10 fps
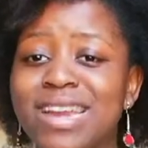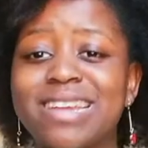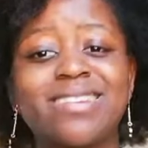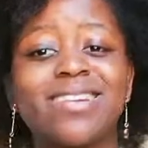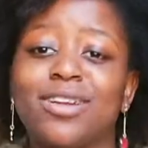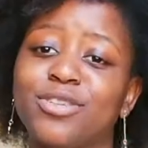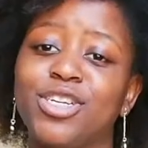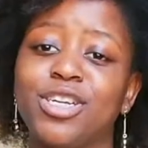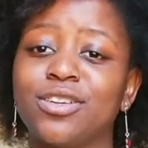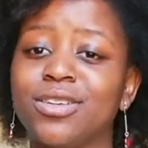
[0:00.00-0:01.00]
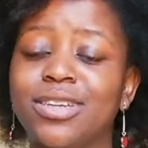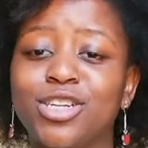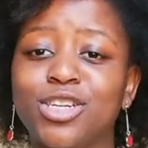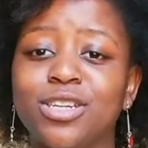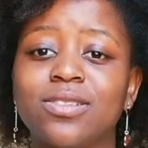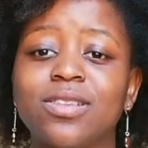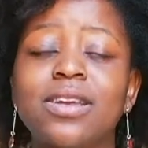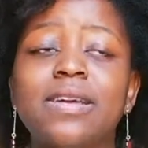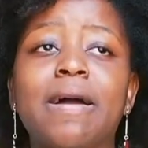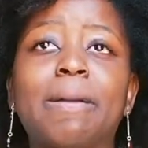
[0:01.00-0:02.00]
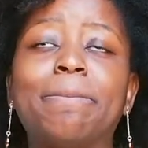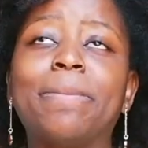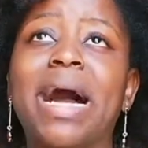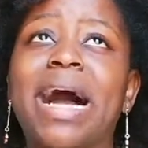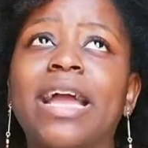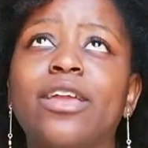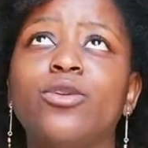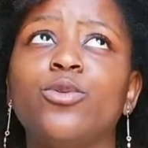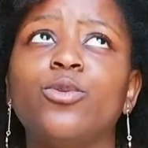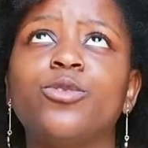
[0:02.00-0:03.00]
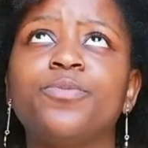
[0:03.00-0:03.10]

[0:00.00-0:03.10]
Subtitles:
nourishing conditioners. I use